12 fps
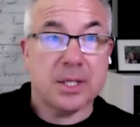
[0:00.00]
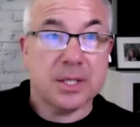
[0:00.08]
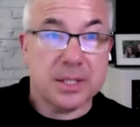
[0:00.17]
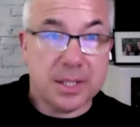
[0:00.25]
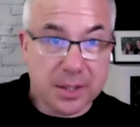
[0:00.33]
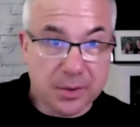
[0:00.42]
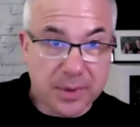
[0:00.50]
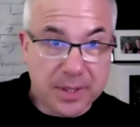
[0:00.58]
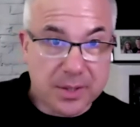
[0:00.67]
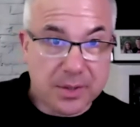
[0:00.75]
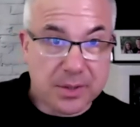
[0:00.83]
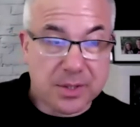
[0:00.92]
did the
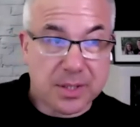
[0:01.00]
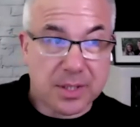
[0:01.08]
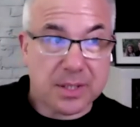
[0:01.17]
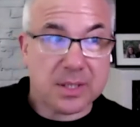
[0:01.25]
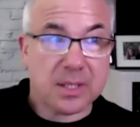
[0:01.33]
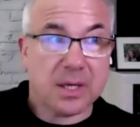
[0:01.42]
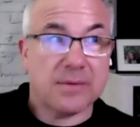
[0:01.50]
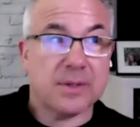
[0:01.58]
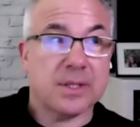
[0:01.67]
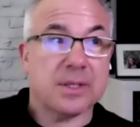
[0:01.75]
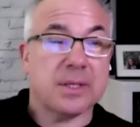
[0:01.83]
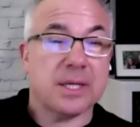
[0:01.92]
research that
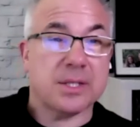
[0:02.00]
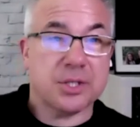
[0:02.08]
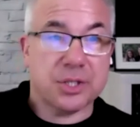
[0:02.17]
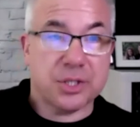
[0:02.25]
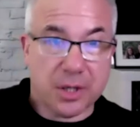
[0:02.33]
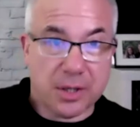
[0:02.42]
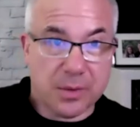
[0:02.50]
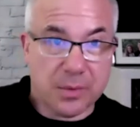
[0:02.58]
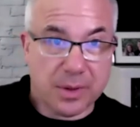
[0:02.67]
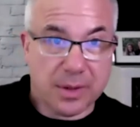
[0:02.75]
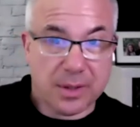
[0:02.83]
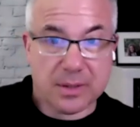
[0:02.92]
discovered it, and shared it
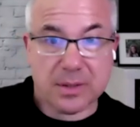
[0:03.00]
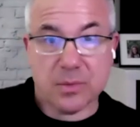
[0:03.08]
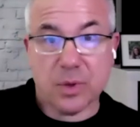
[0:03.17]
with us.